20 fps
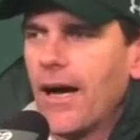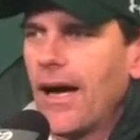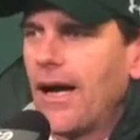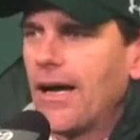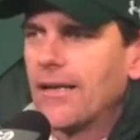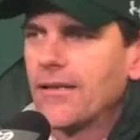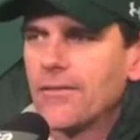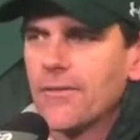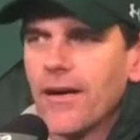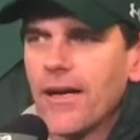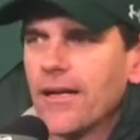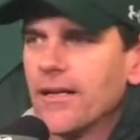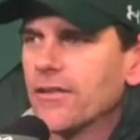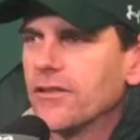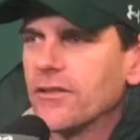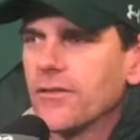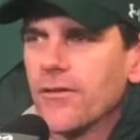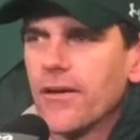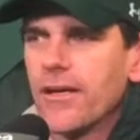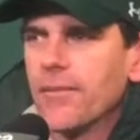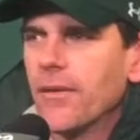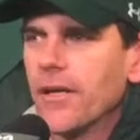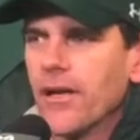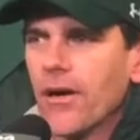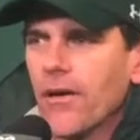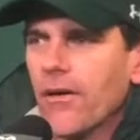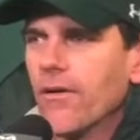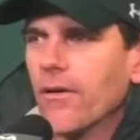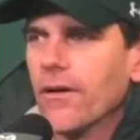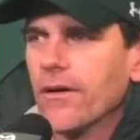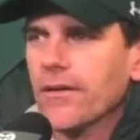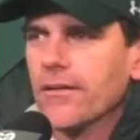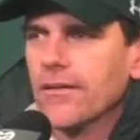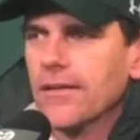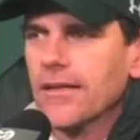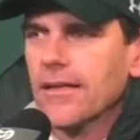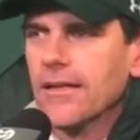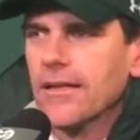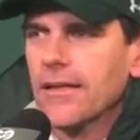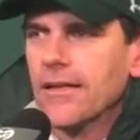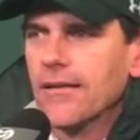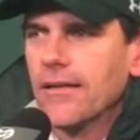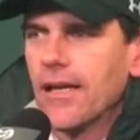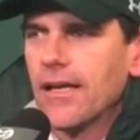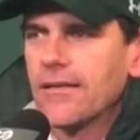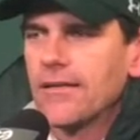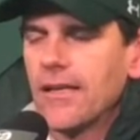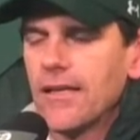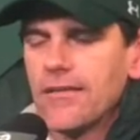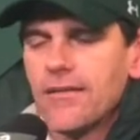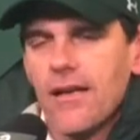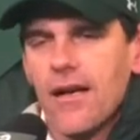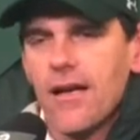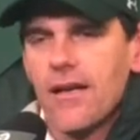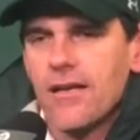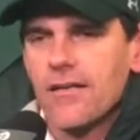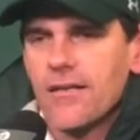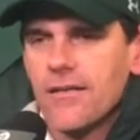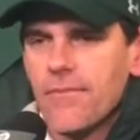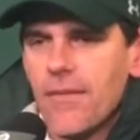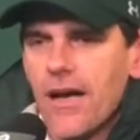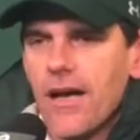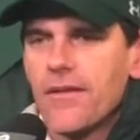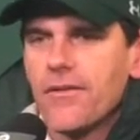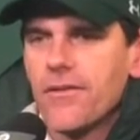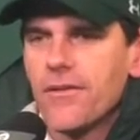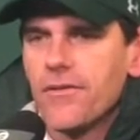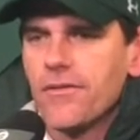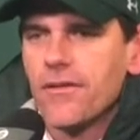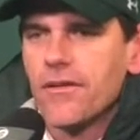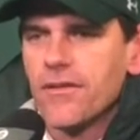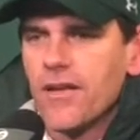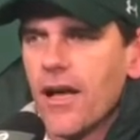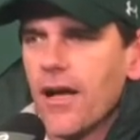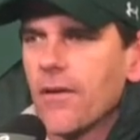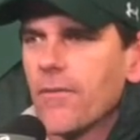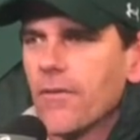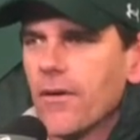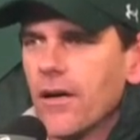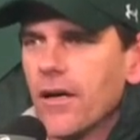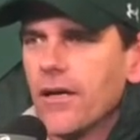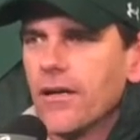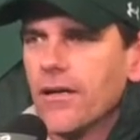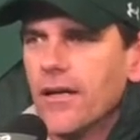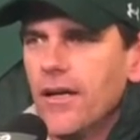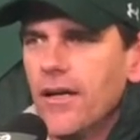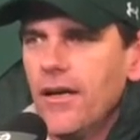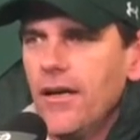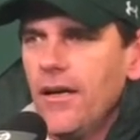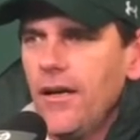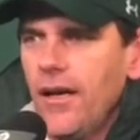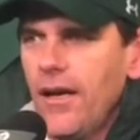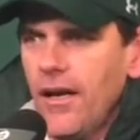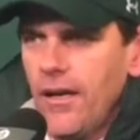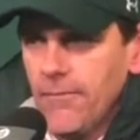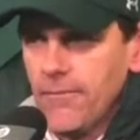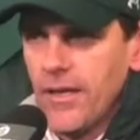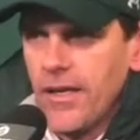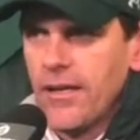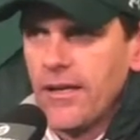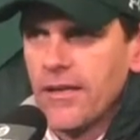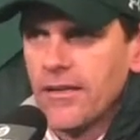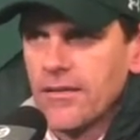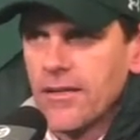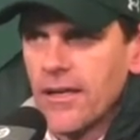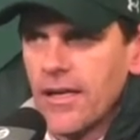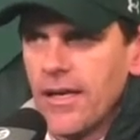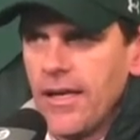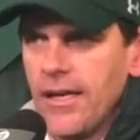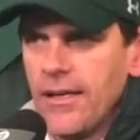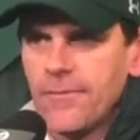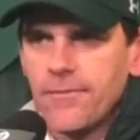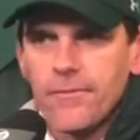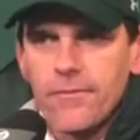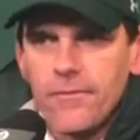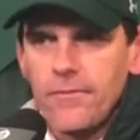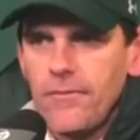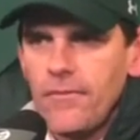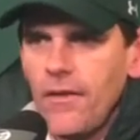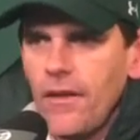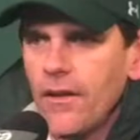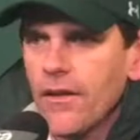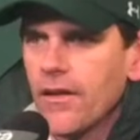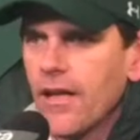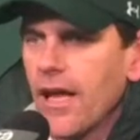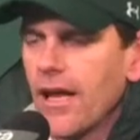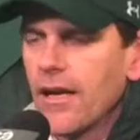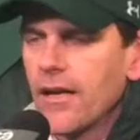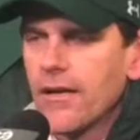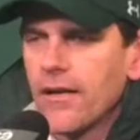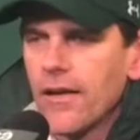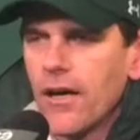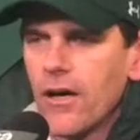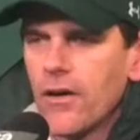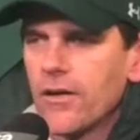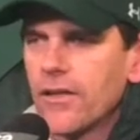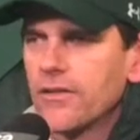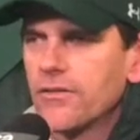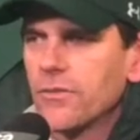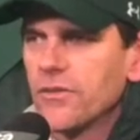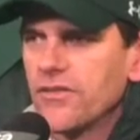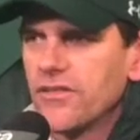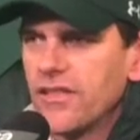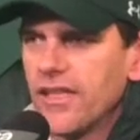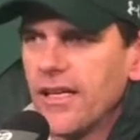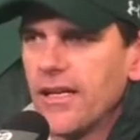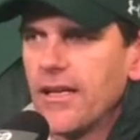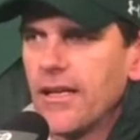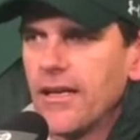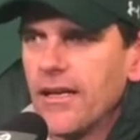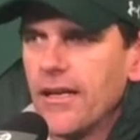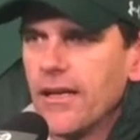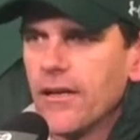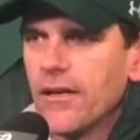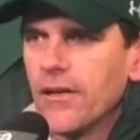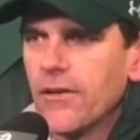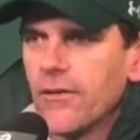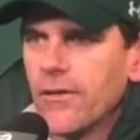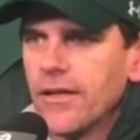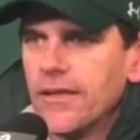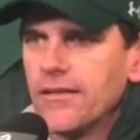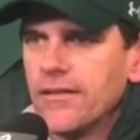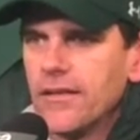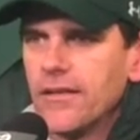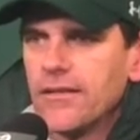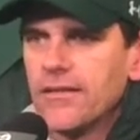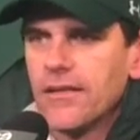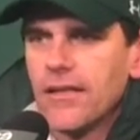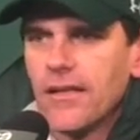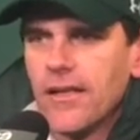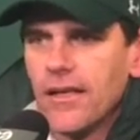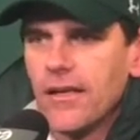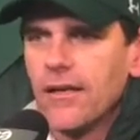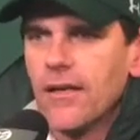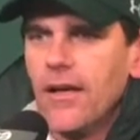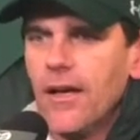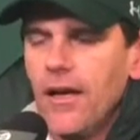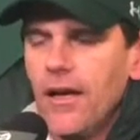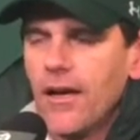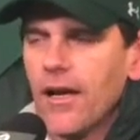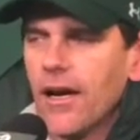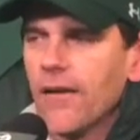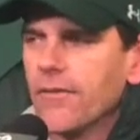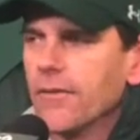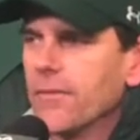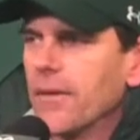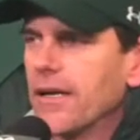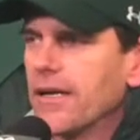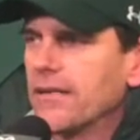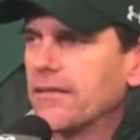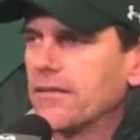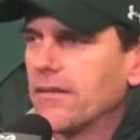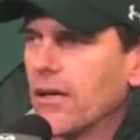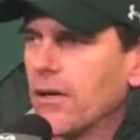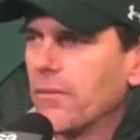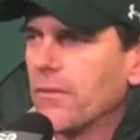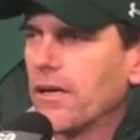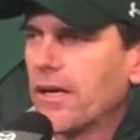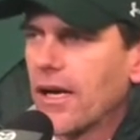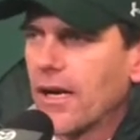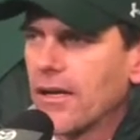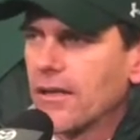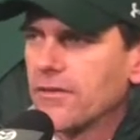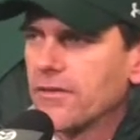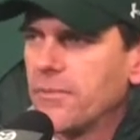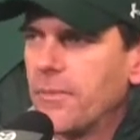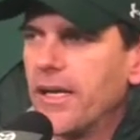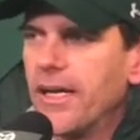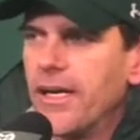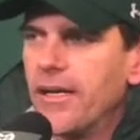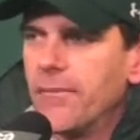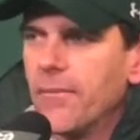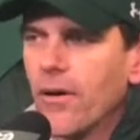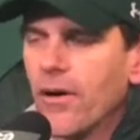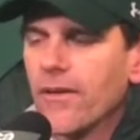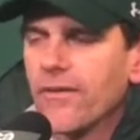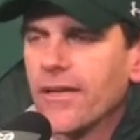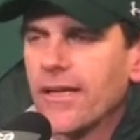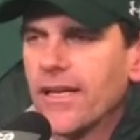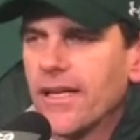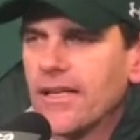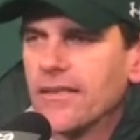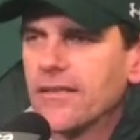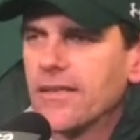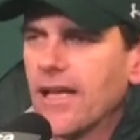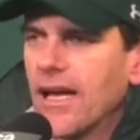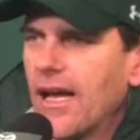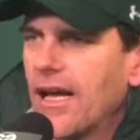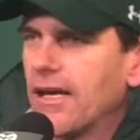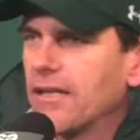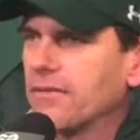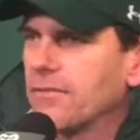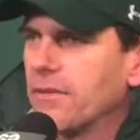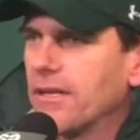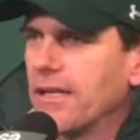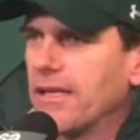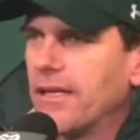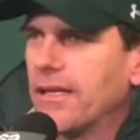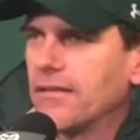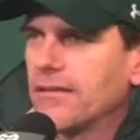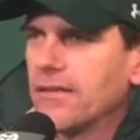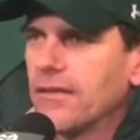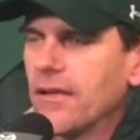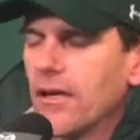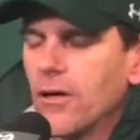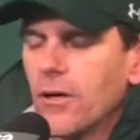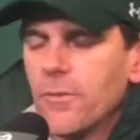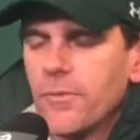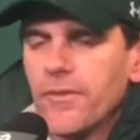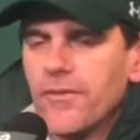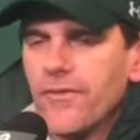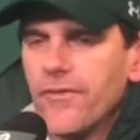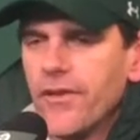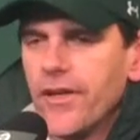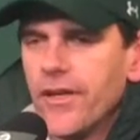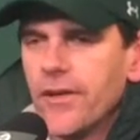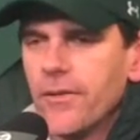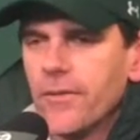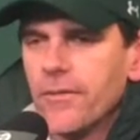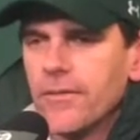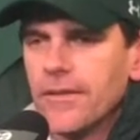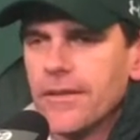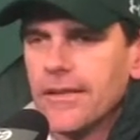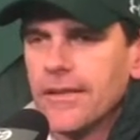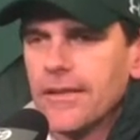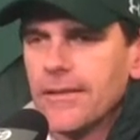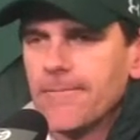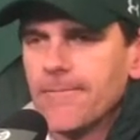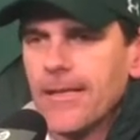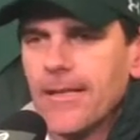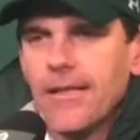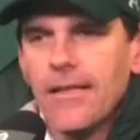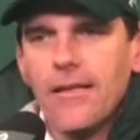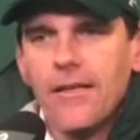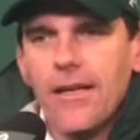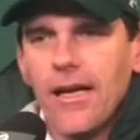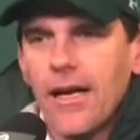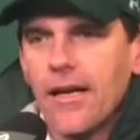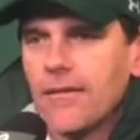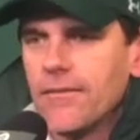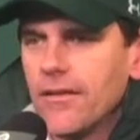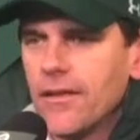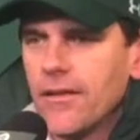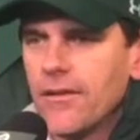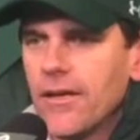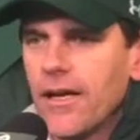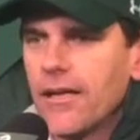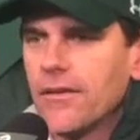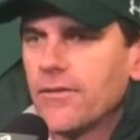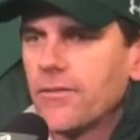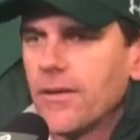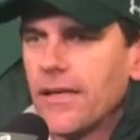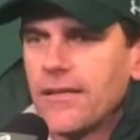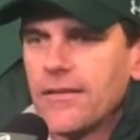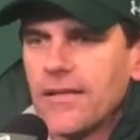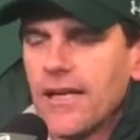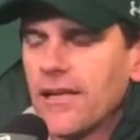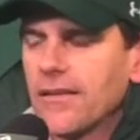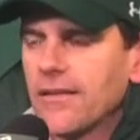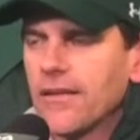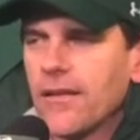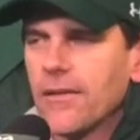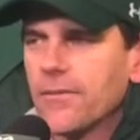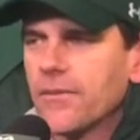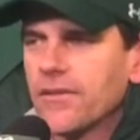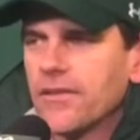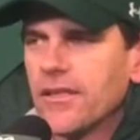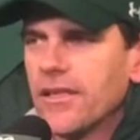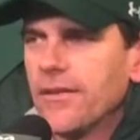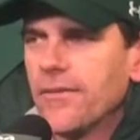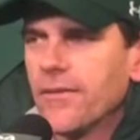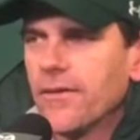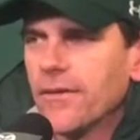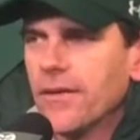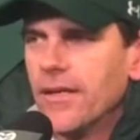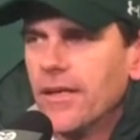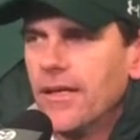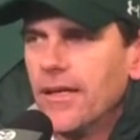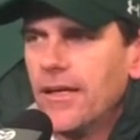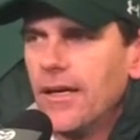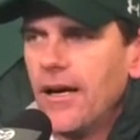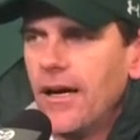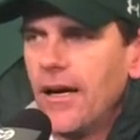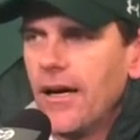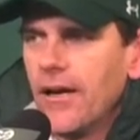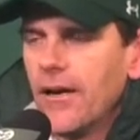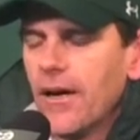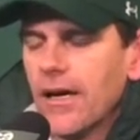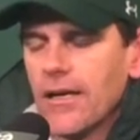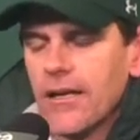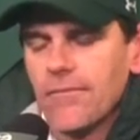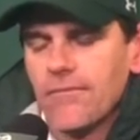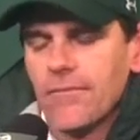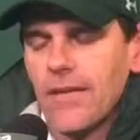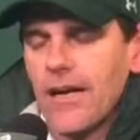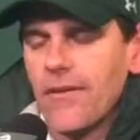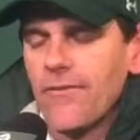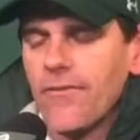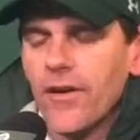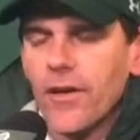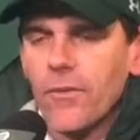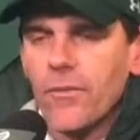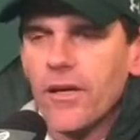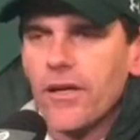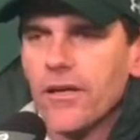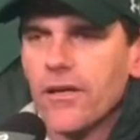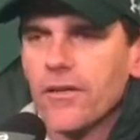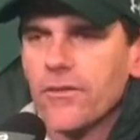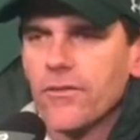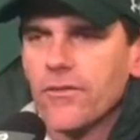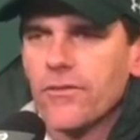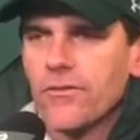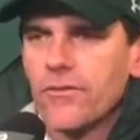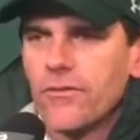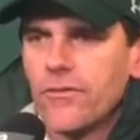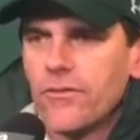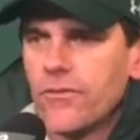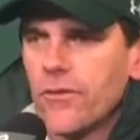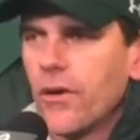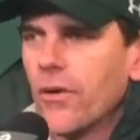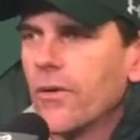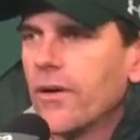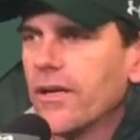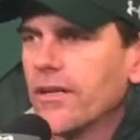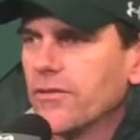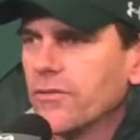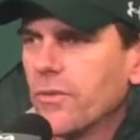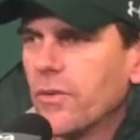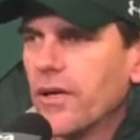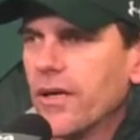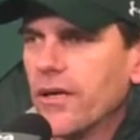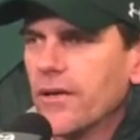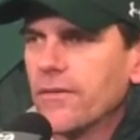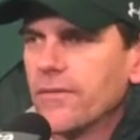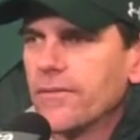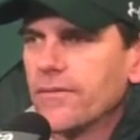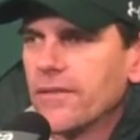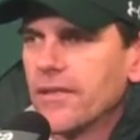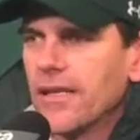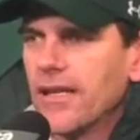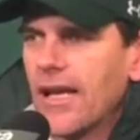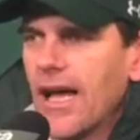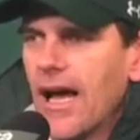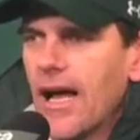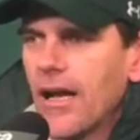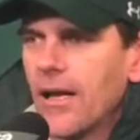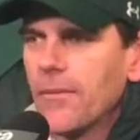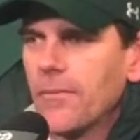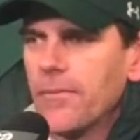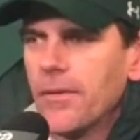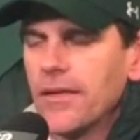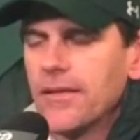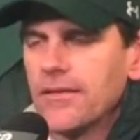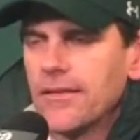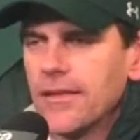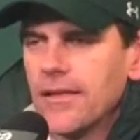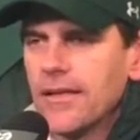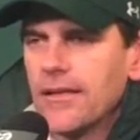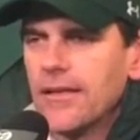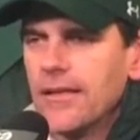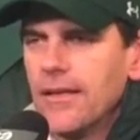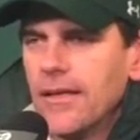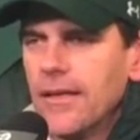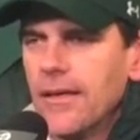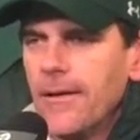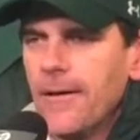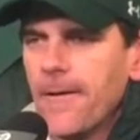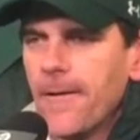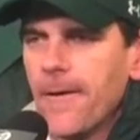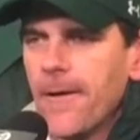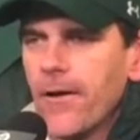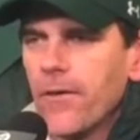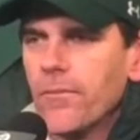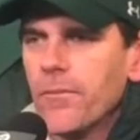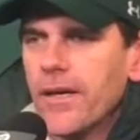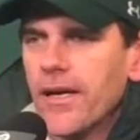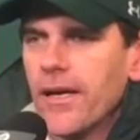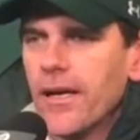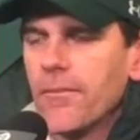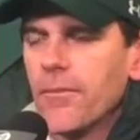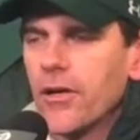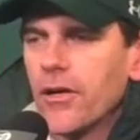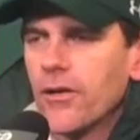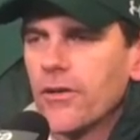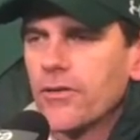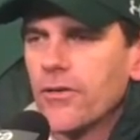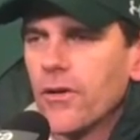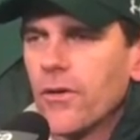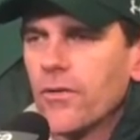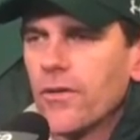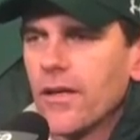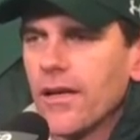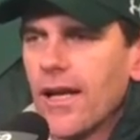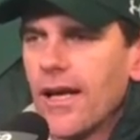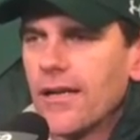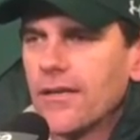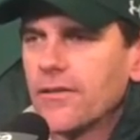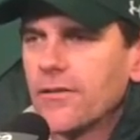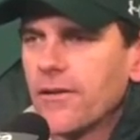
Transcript: backs ran extremely hard. Uh, that, that's how Izzy Matthews has got to run in this league. Dalyn Dawkins was seeing it, hitting the creases, and then everybody saw what kind of speed Marvin Kinsey has when he gets in the open field. Uh, and then you got you know you got threats out there at receiver. You know, I, I felt we could throw it as well to Gallup, but uh, you know being able to control the line of